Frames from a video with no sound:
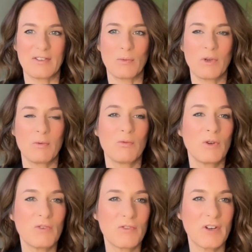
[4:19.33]
So we
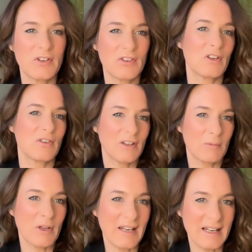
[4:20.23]
refer to those,
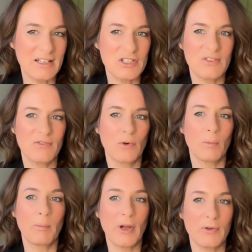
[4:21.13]
that's my analogy
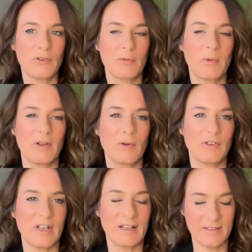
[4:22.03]
for
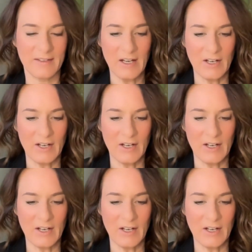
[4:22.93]
postbiotics.